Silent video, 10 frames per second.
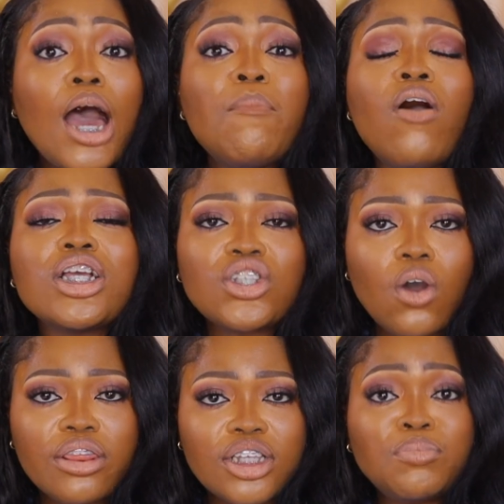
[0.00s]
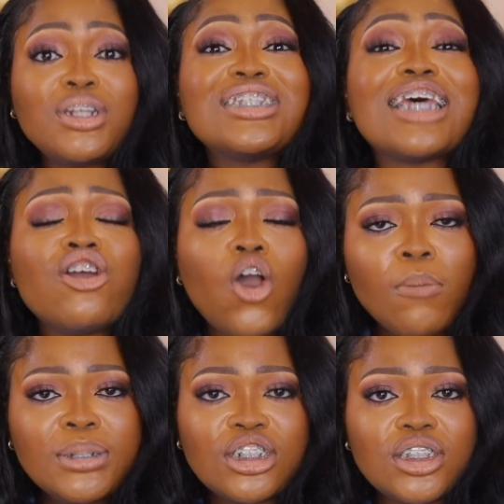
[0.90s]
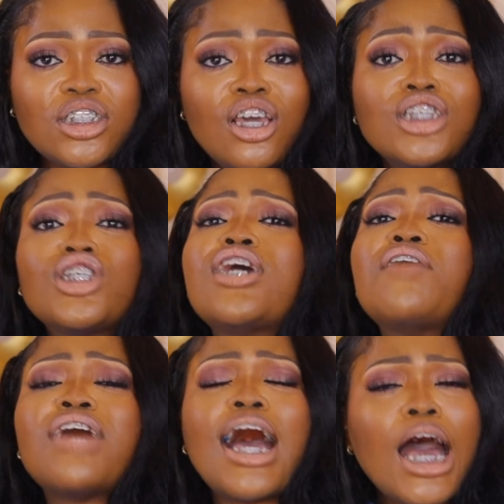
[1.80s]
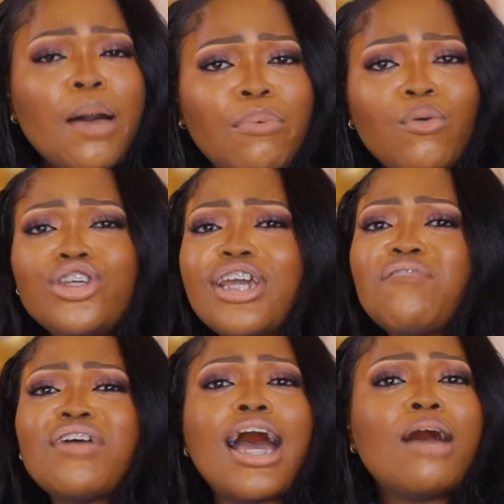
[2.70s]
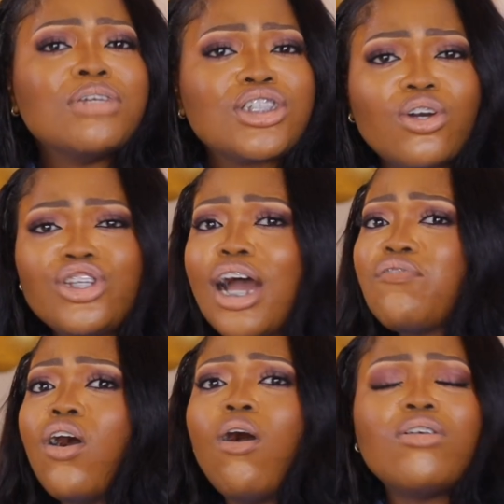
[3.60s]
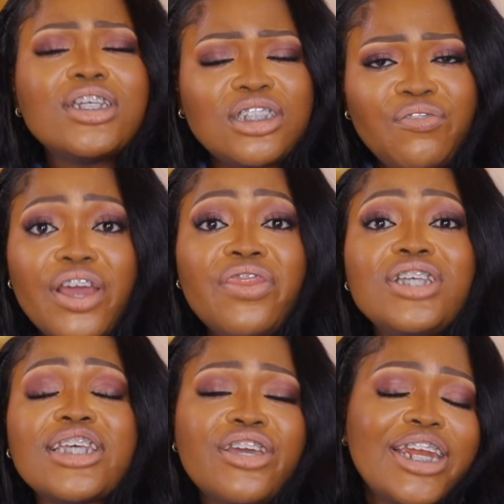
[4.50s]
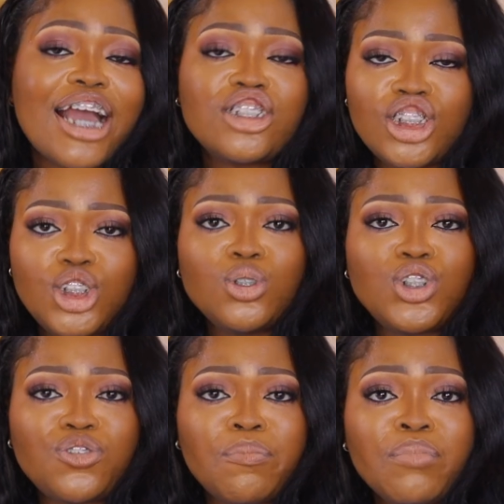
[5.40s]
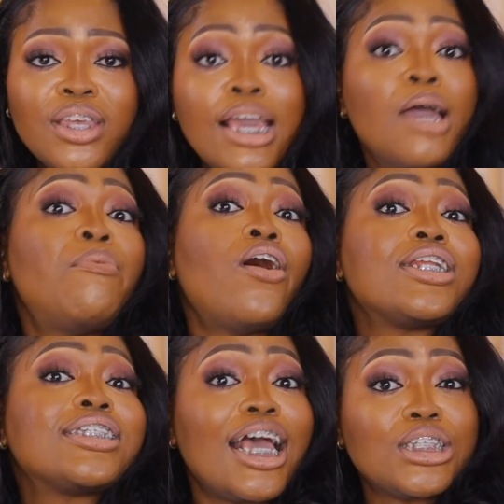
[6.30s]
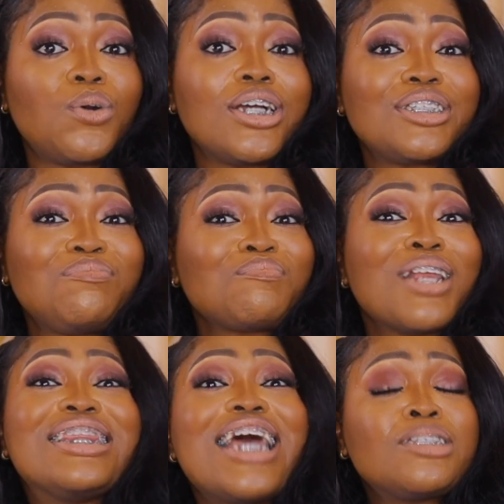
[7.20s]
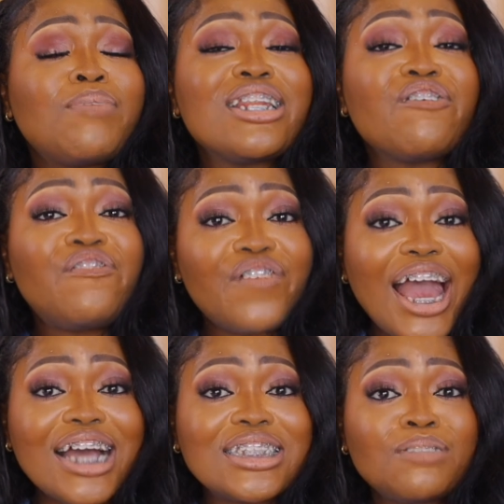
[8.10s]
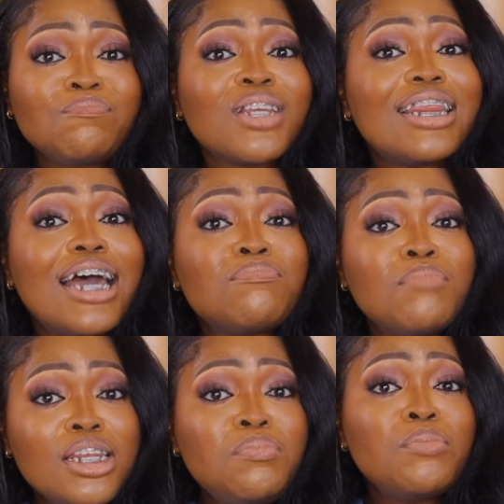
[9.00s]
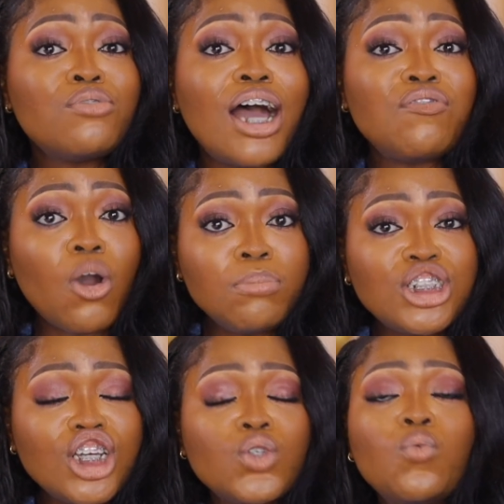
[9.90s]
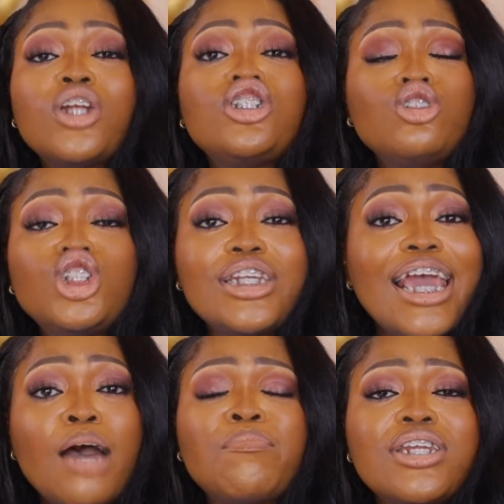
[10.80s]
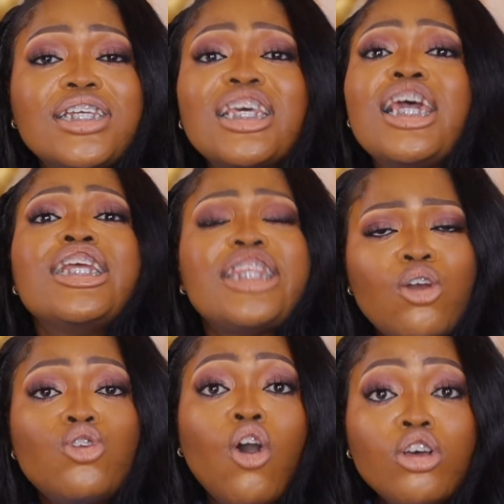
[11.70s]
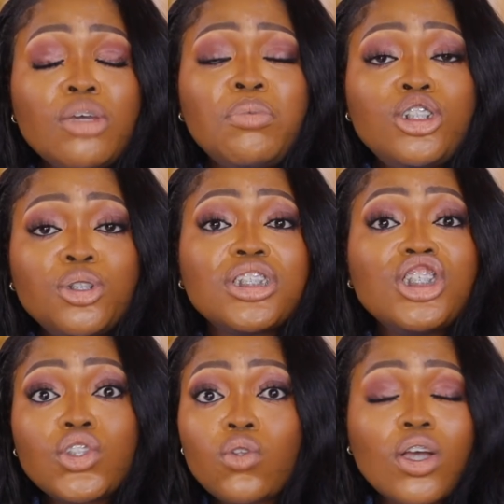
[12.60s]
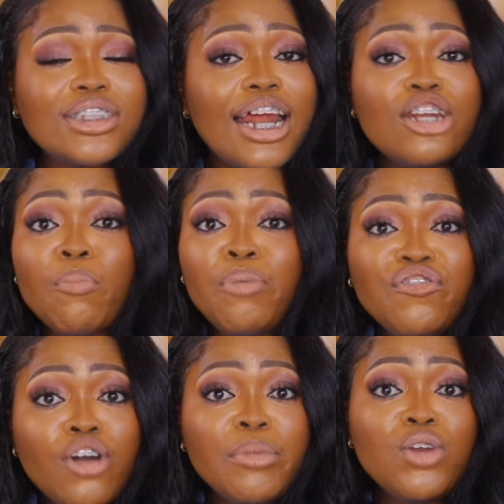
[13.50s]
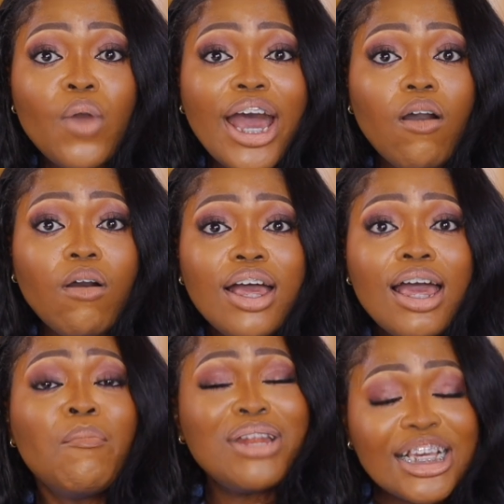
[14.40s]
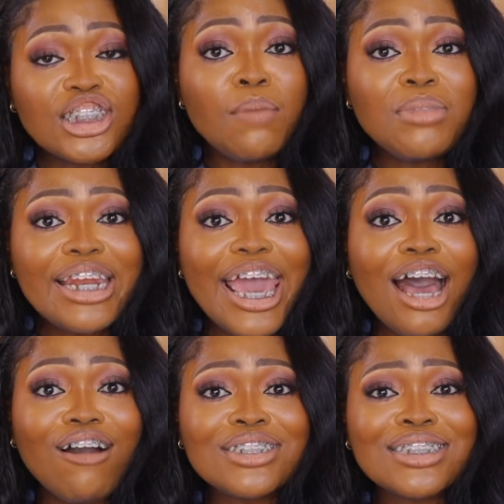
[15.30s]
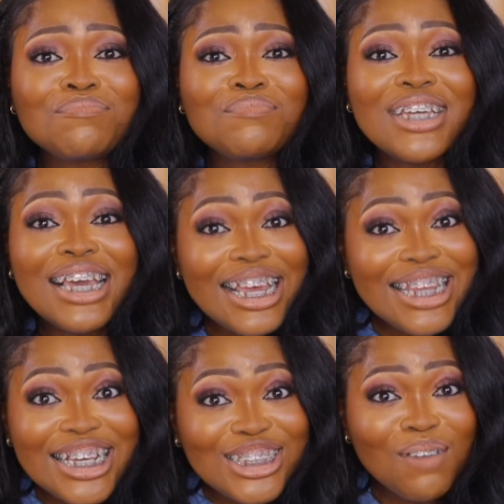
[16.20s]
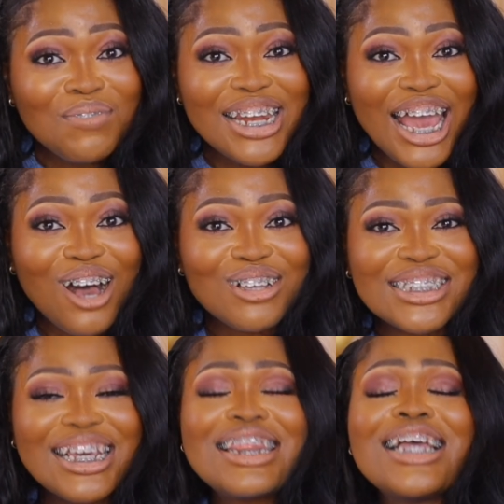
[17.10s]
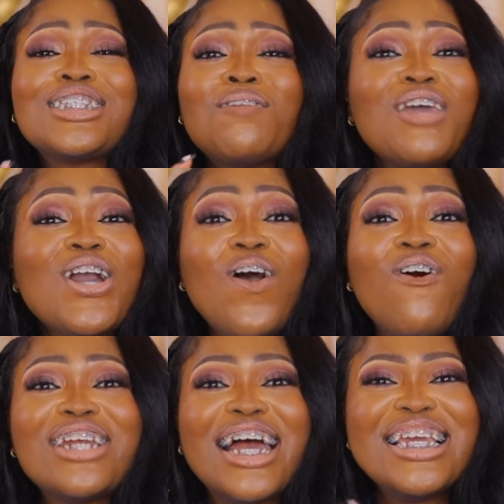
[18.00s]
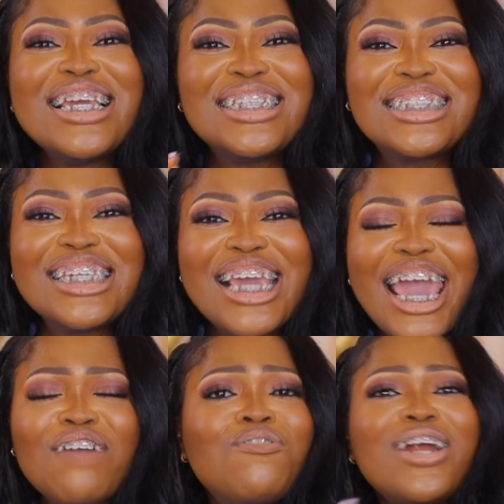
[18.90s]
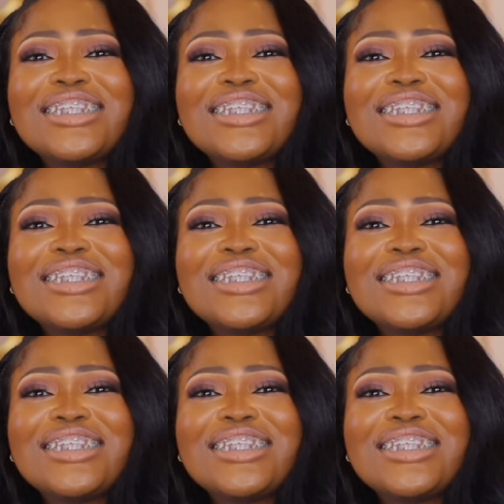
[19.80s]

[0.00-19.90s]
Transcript: amongst others. But these are your options. So you have Apple, you have Amazon, you have all these different things that you can actually choose from. But guess what? Despite the fact that many people have options, what usually happens is they could also be choosing stocks that are not performing well. But there's something else. There's something else. There's something called an ETF. What